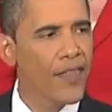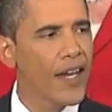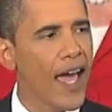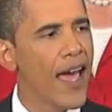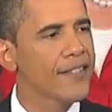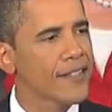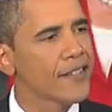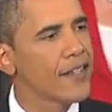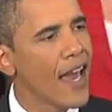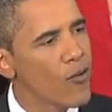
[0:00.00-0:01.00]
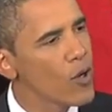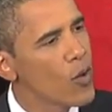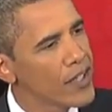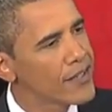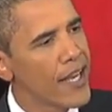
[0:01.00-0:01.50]
that asks
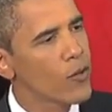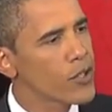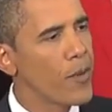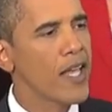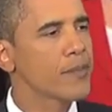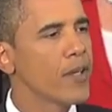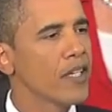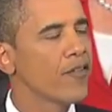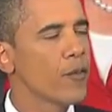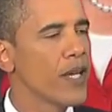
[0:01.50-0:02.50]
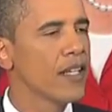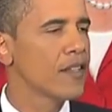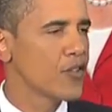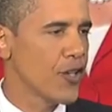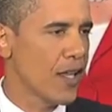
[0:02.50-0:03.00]
everyone to take responsibility for meeting
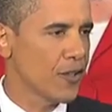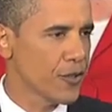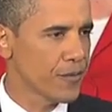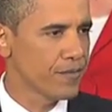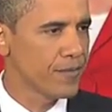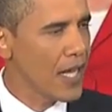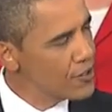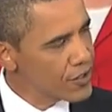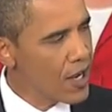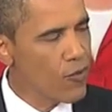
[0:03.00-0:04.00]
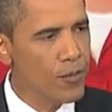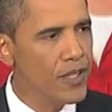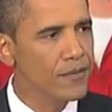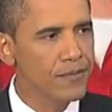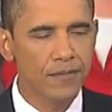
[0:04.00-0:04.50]
this challenge. Not just
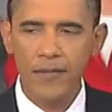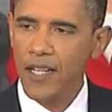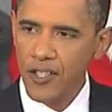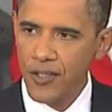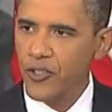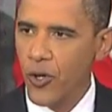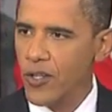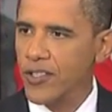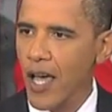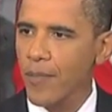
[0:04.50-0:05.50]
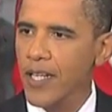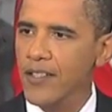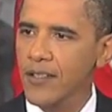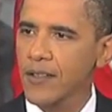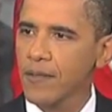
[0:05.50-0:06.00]
government, not just insurance
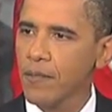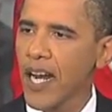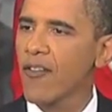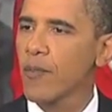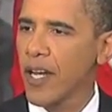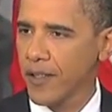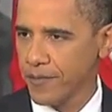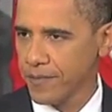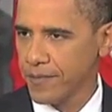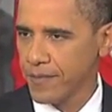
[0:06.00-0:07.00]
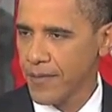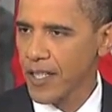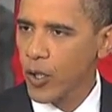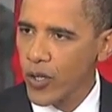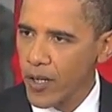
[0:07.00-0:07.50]
companies, but everybody,
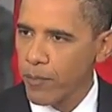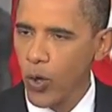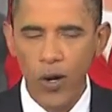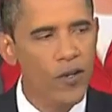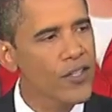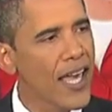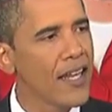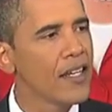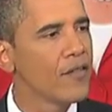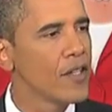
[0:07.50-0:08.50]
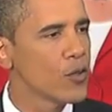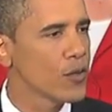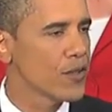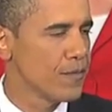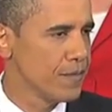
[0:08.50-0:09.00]
including employers and individuals.